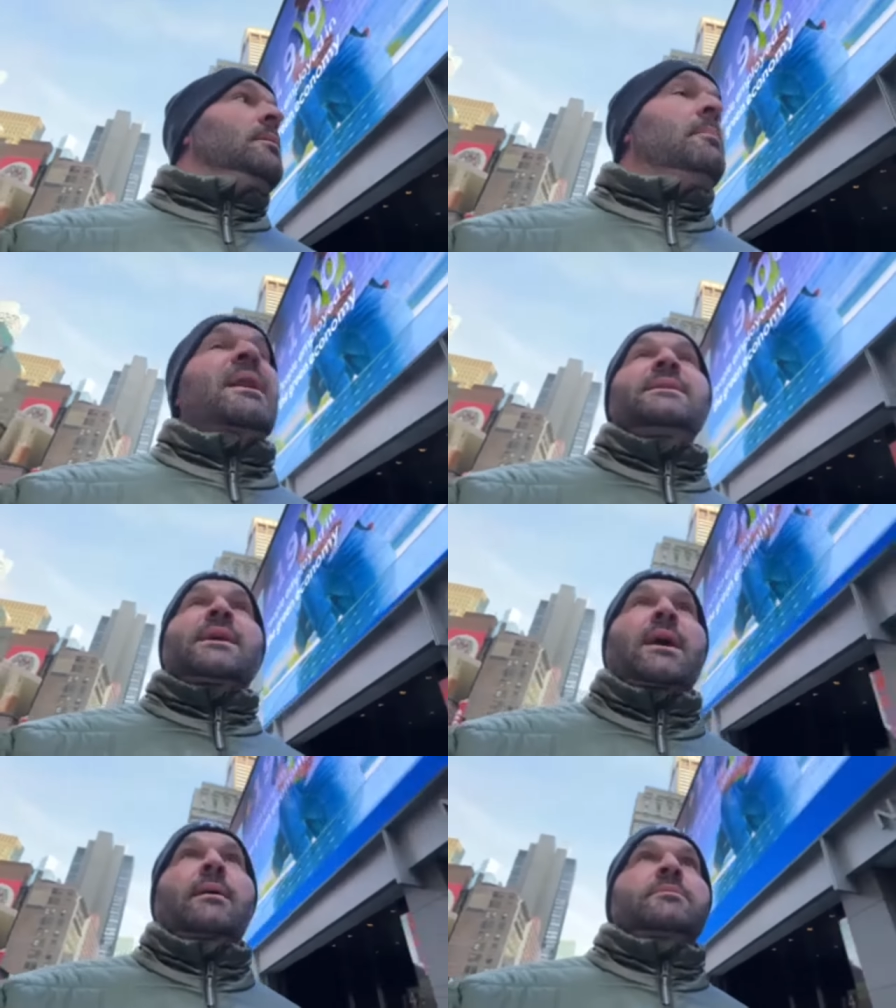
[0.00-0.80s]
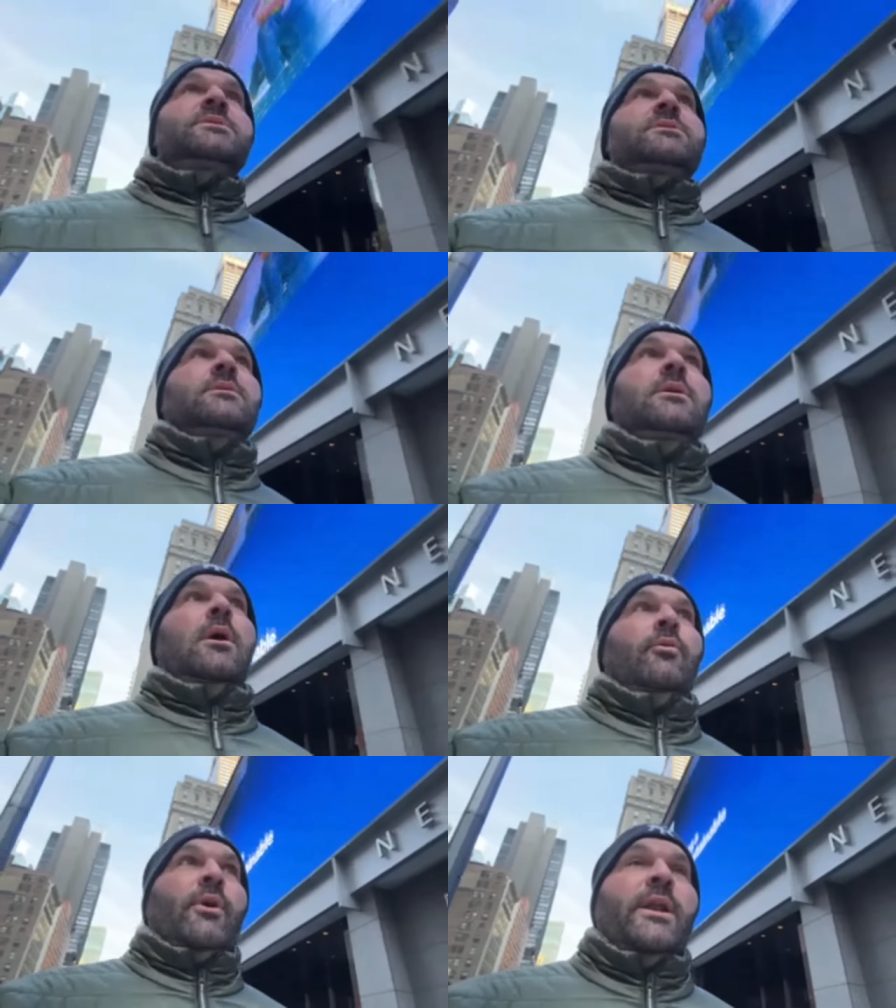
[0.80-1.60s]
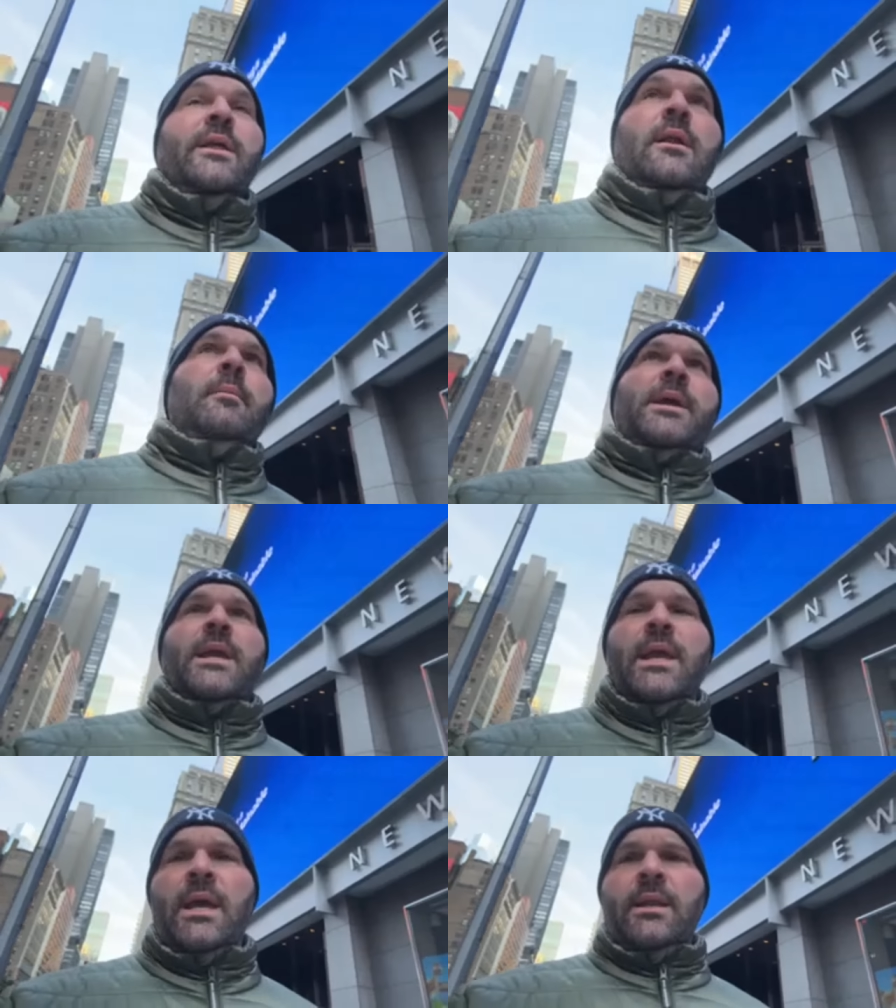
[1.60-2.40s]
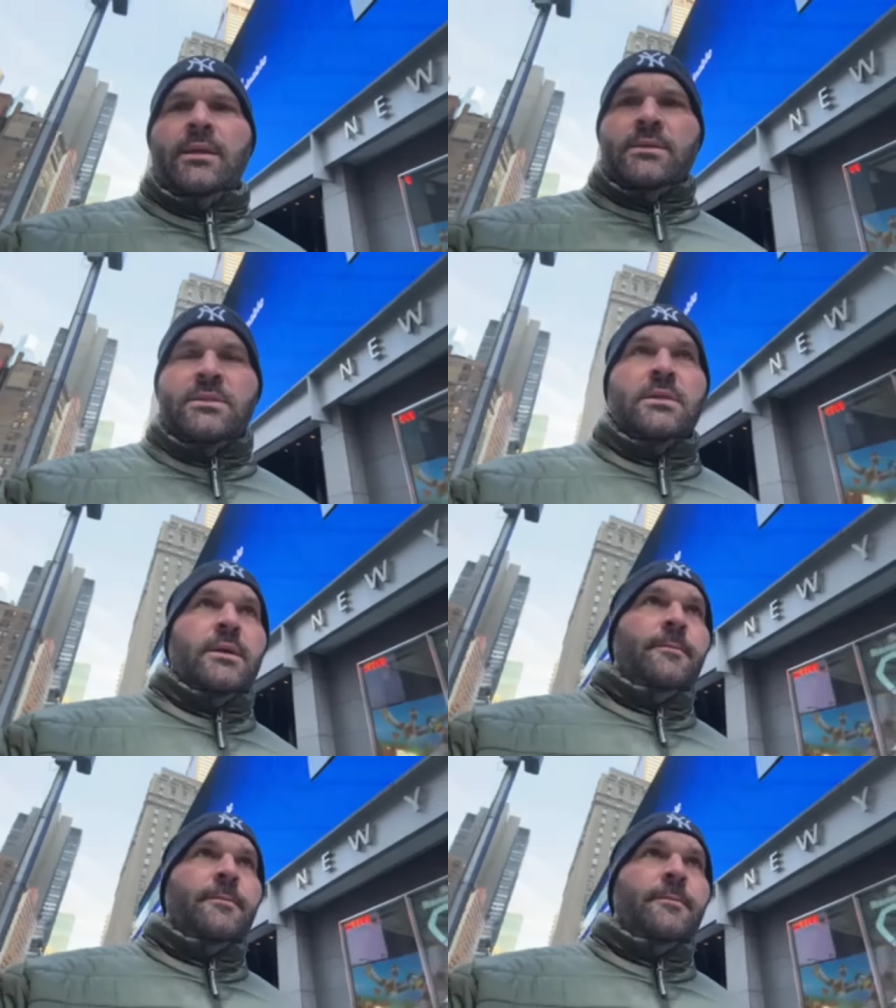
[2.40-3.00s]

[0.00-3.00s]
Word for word: many times already that I'll make again is